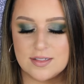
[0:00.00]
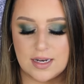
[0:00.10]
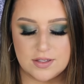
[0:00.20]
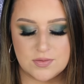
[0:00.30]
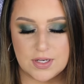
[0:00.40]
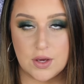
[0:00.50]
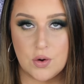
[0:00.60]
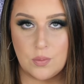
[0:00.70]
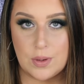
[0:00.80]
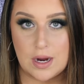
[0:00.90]
Today's
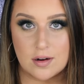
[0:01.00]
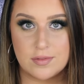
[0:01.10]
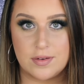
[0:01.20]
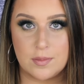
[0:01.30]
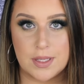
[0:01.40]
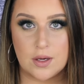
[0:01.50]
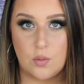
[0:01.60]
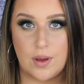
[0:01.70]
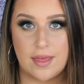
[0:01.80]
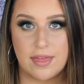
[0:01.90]
video we are filming
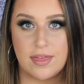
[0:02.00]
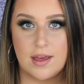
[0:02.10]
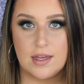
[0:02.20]
with